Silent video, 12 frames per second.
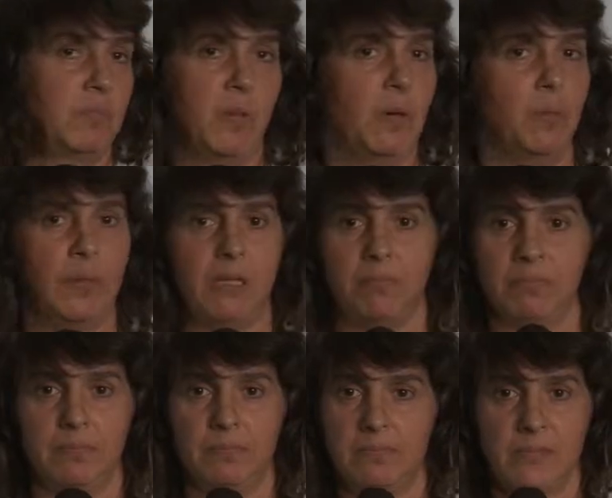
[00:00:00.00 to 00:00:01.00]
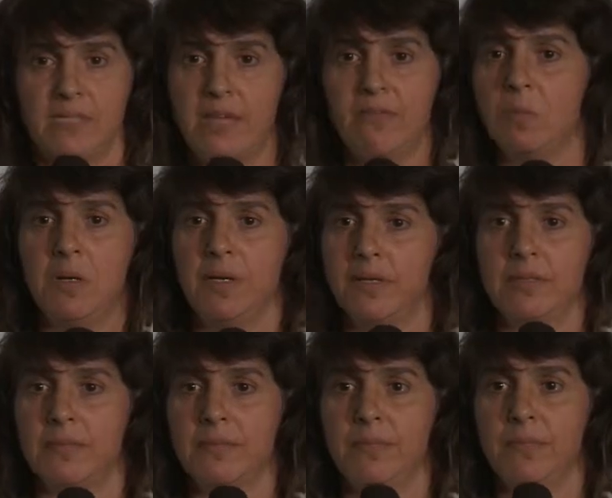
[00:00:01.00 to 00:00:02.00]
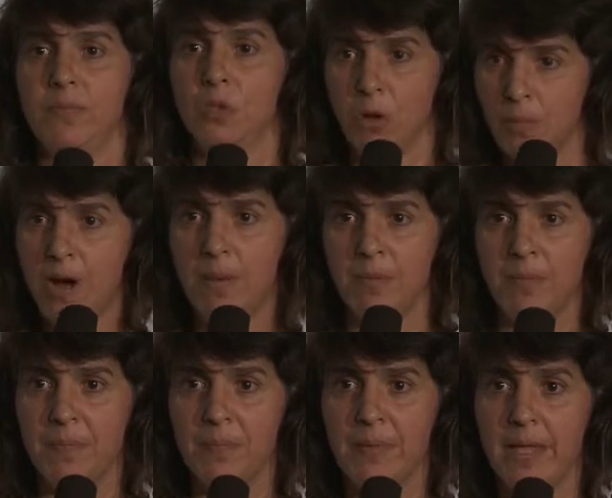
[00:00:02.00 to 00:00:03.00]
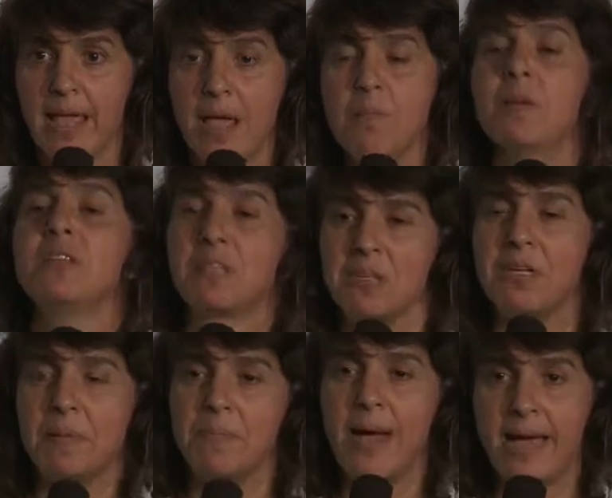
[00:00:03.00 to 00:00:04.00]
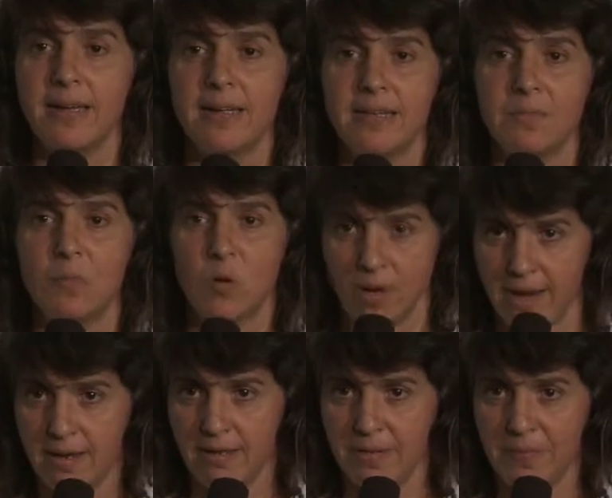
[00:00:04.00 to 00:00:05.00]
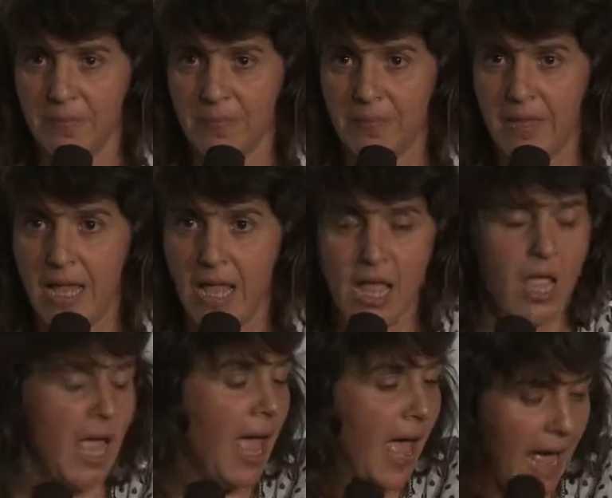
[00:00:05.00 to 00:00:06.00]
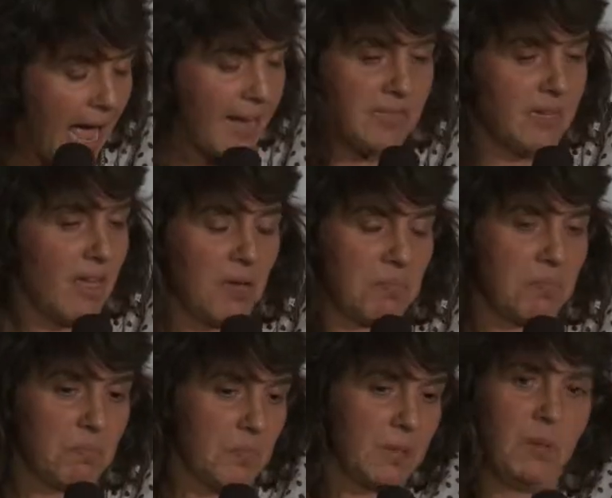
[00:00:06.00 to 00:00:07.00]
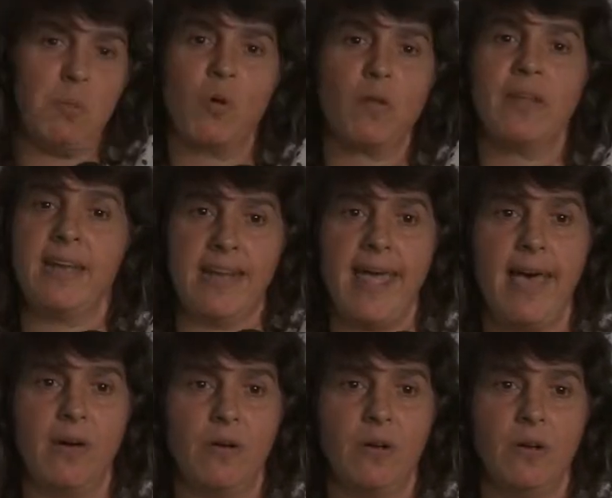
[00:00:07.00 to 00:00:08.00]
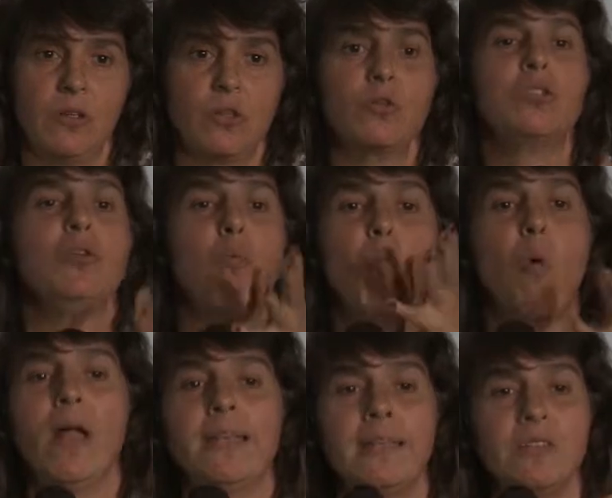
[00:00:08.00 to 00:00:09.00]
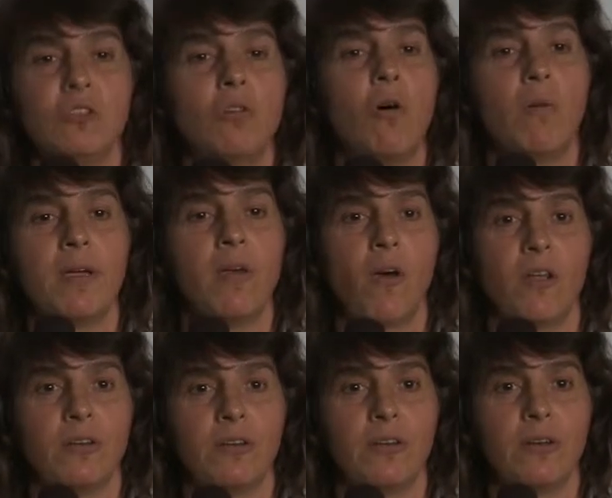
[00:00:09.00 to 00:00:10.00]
probably 7 minutes, no problem. But it's going to come back, more likely. I take a bit more than an hour to see what is going on.